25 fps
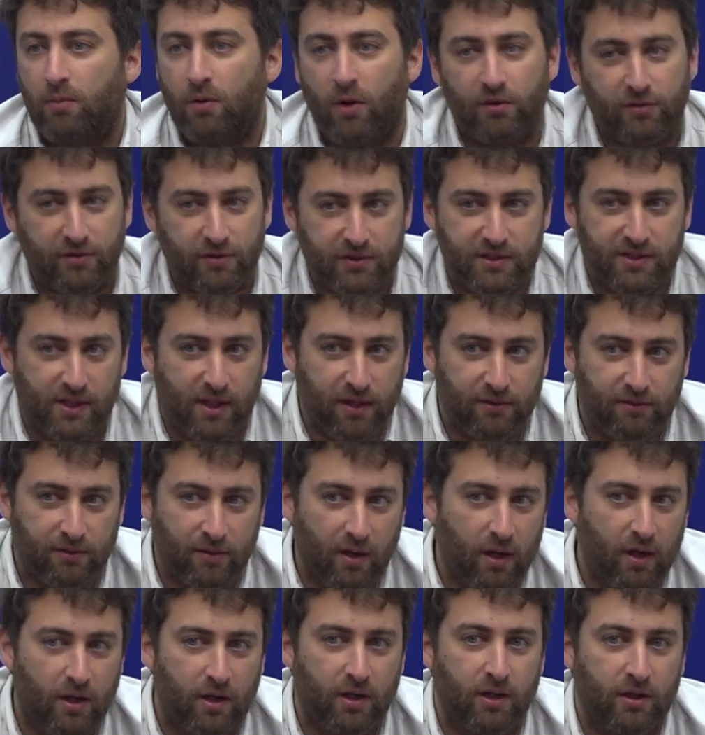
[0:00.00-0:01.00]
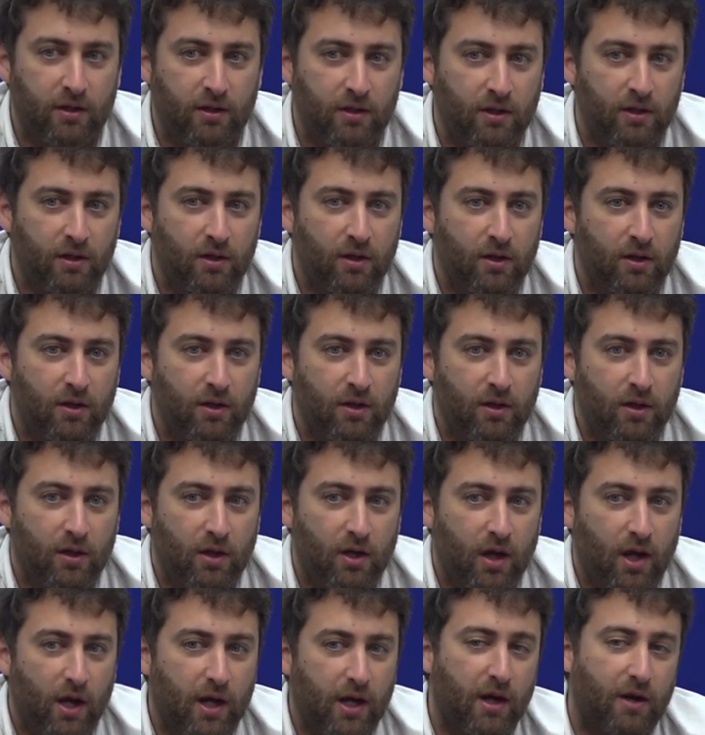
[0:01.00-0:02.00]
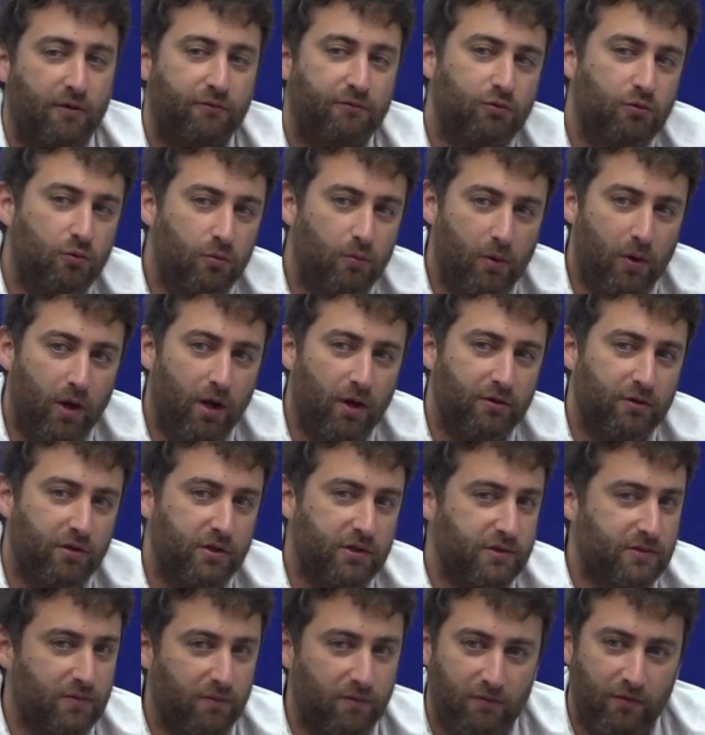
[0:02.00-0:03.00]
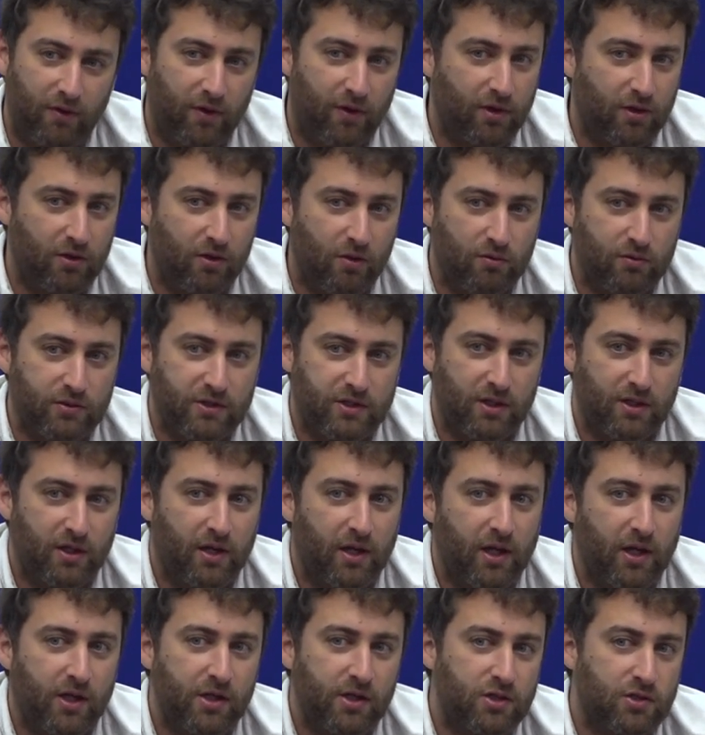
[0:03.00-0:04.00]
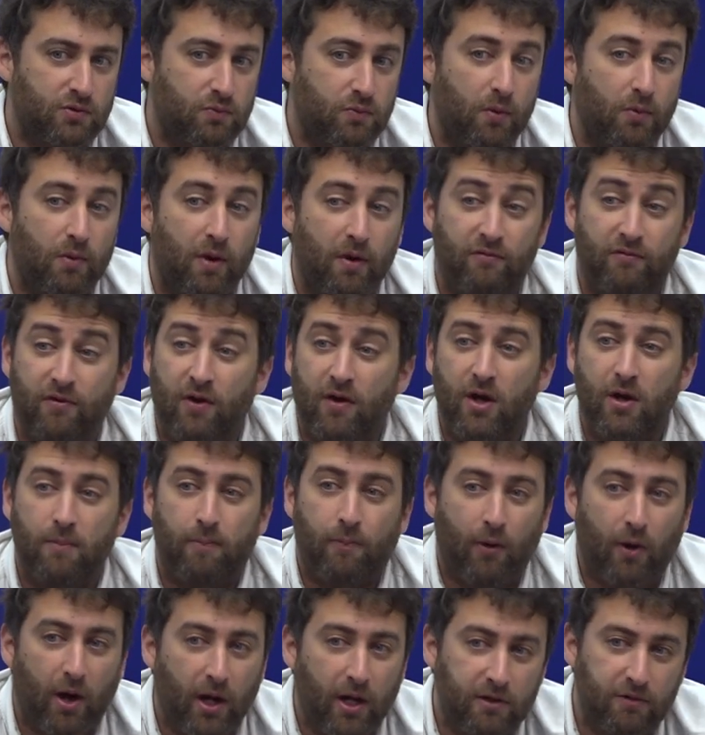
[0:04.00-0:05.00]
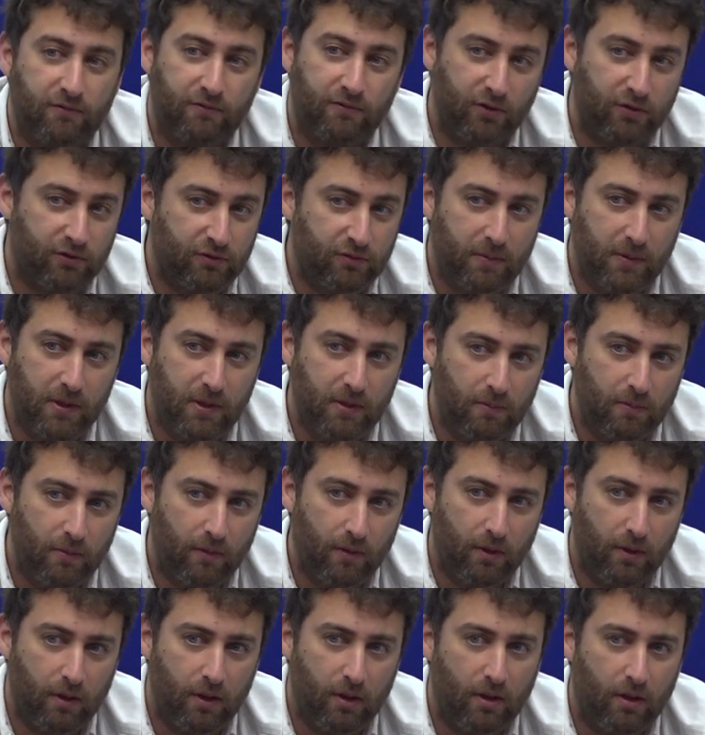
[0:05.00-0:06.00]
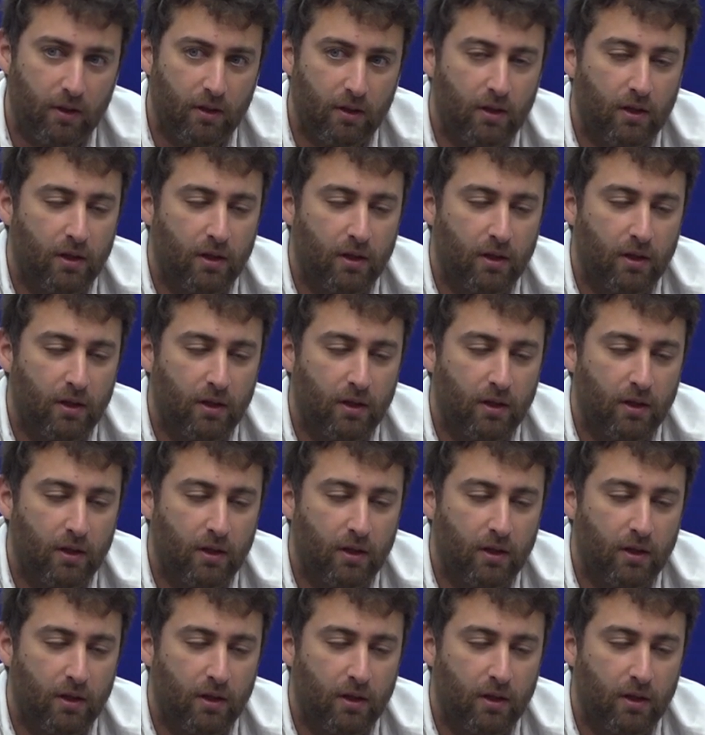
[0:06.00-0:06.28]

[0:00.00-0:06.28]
brothers and I have two brothers, we're very close in age, we were very private people.